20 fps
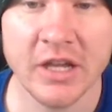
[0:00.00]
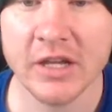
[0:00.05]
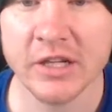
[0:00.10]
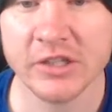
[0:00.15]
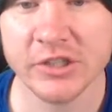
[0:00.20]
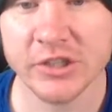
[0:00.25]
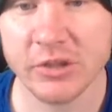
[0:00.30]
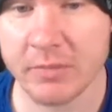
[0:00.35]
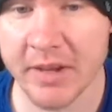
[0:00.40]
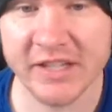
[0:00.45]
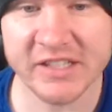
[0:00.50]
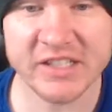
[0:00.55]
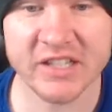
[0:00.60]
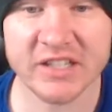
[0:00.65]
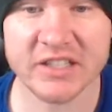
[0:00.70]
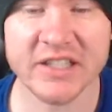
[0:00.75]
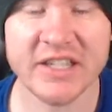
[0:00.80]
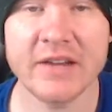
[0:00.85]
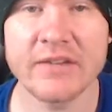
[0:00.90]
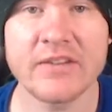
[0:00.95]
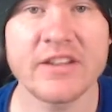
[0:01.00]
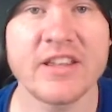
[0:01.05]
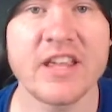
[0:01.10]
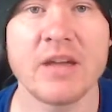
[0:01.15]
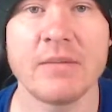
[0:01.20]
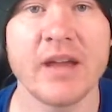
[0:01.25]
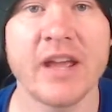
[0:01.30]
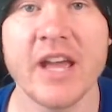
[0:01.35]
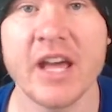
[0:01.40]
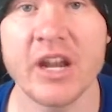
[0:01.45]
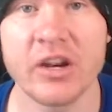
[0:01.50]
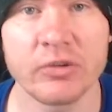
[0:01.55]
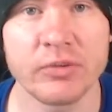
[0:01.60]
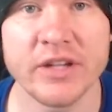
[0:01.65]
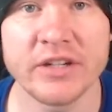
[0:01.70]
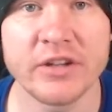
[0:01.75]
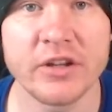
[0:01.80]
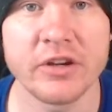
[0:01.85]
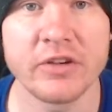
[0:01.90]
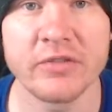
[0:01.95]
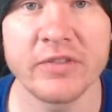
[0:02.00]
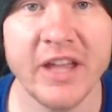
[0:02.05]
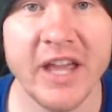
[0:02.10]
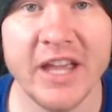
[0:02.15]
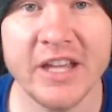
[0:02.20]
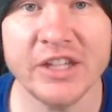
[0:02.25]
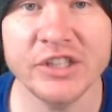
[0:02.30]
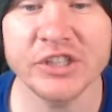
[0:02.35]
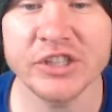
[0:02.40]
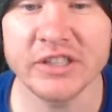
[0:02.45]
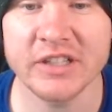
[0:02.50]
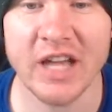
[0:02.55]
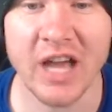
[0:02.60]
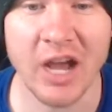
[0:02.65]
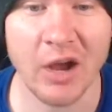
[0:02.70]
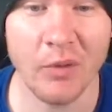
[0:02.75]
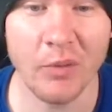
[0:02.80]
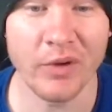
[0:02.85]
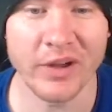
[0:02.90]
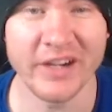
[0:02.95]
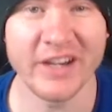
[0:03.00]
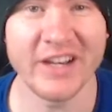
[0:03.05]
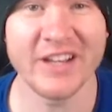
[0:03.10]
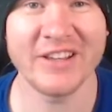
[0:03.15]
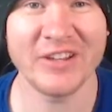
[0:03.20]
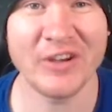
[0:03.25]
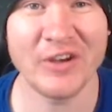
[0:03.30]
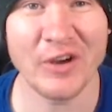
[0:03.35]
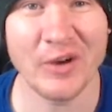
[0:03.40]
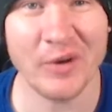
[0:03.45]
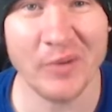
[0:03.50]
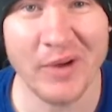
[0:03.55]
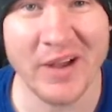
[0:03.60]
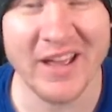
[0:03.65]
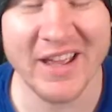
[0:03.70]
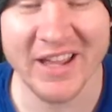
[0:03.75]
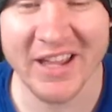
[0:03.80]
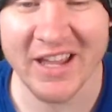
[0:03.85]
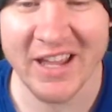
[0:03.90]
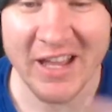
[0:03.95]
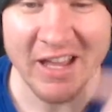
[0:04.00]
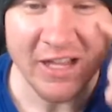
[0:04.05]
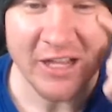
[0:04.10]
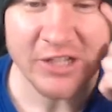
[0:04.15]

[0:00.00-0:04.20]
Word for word: So basically, every time I got a red notification, I wanted it to go away.